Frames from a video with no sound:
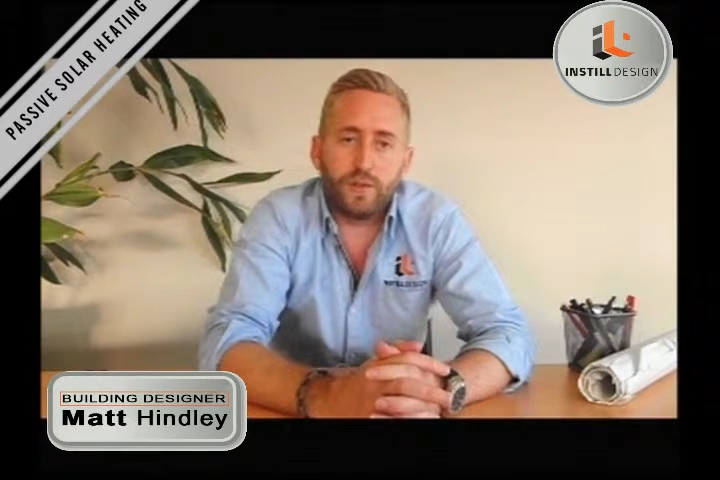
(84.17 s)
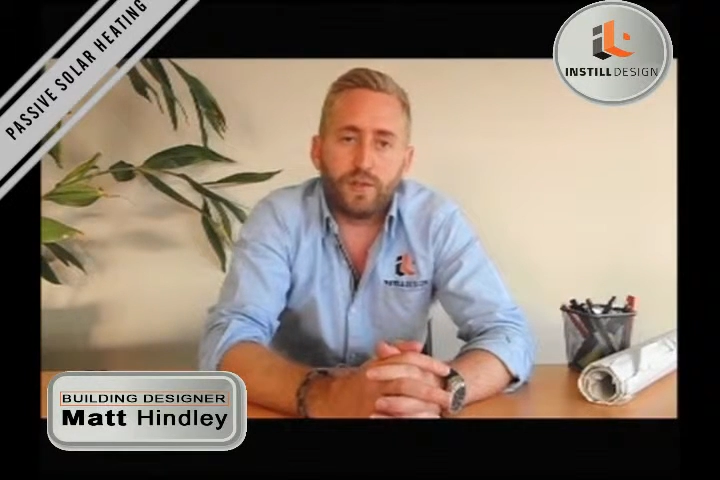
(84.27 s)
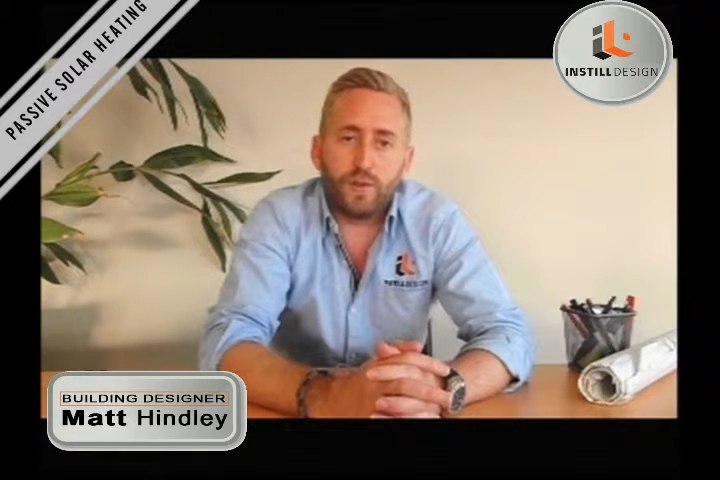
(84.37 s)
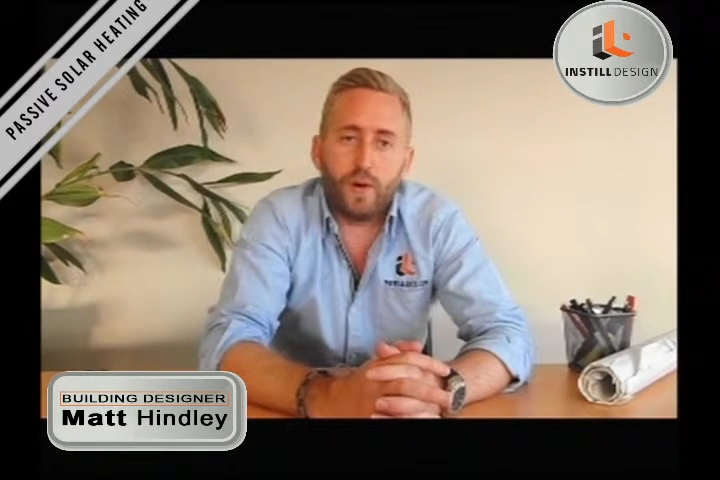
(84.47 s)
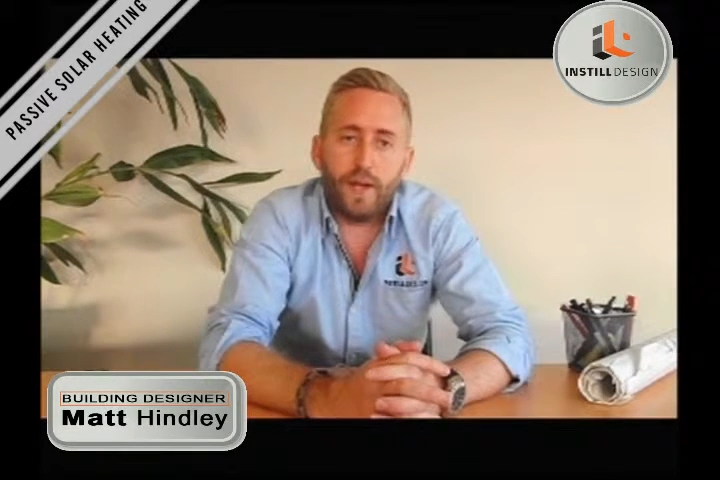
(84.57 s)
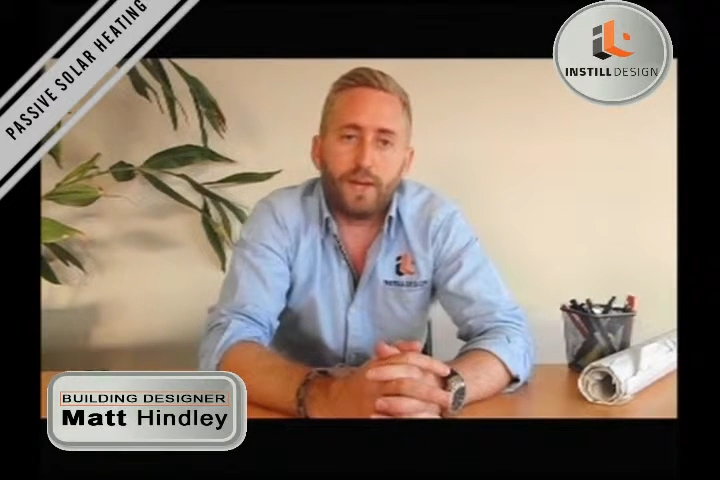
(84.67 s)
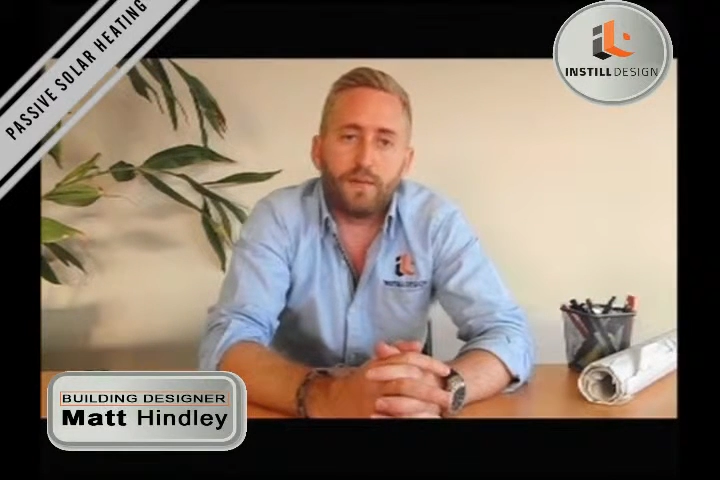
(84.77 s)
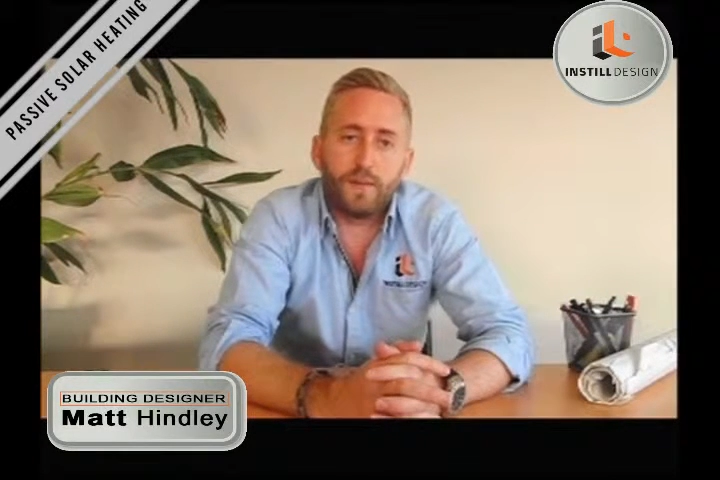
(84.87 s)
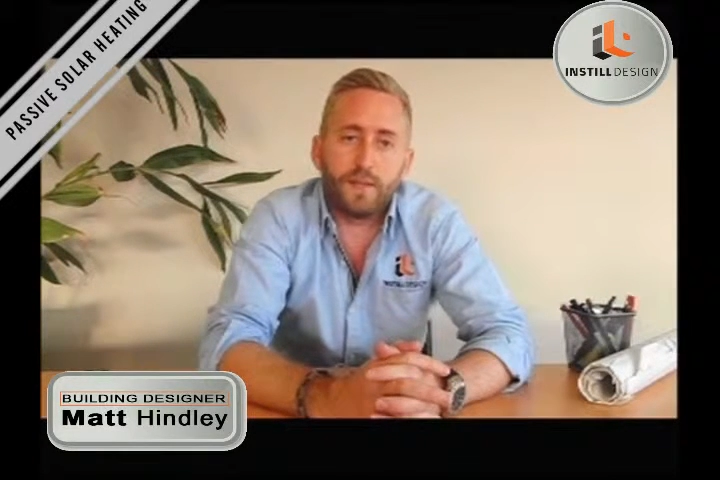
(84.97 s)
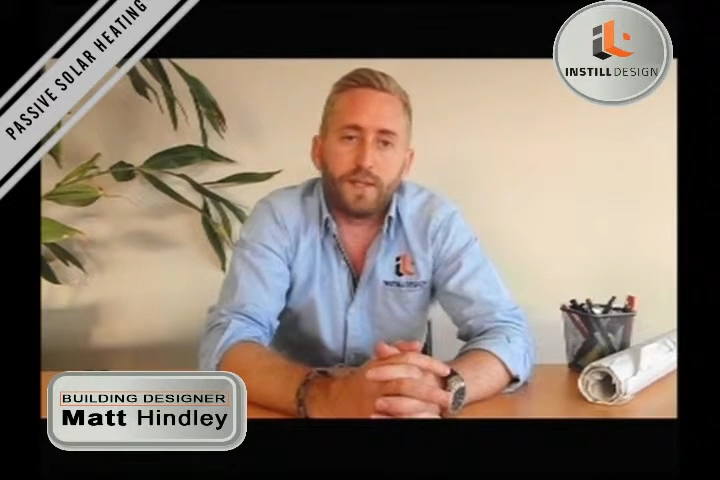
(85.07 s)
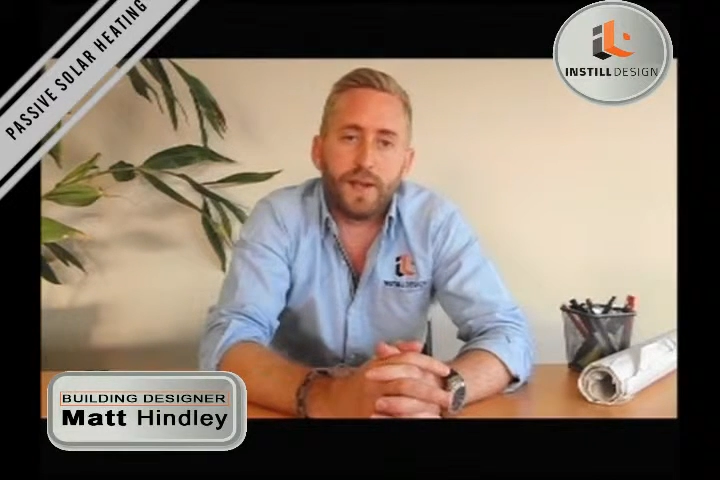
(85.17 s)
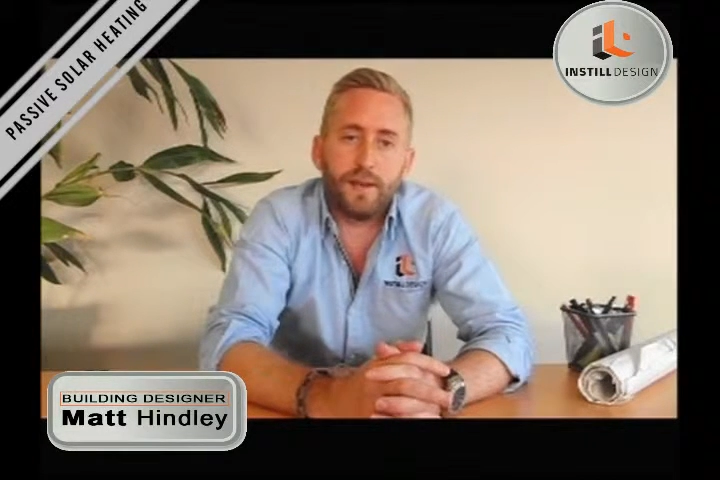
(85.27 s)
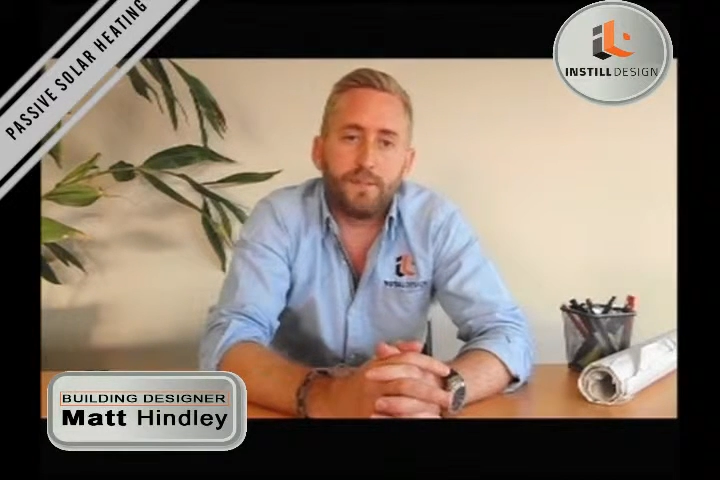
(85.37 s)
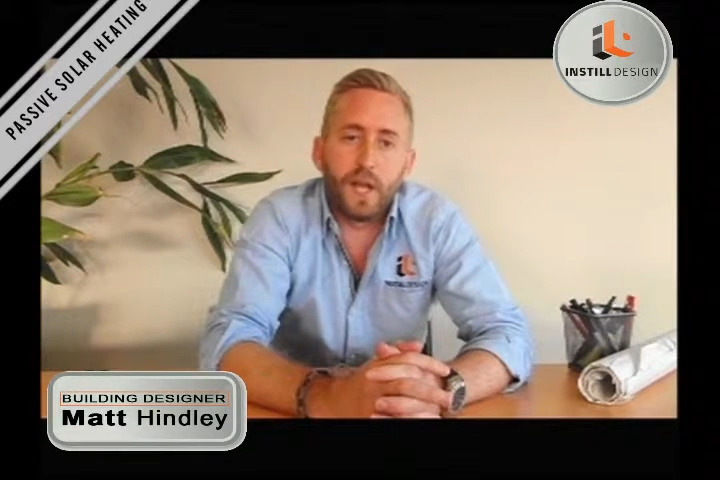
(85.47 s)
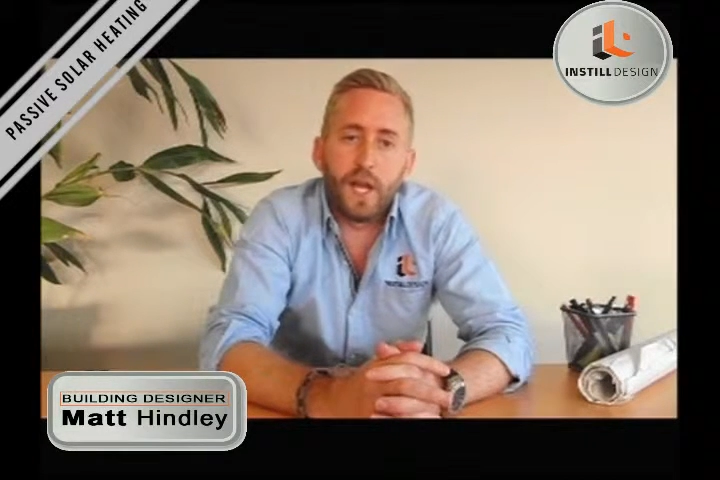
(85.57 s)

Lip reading: to store heat from the sun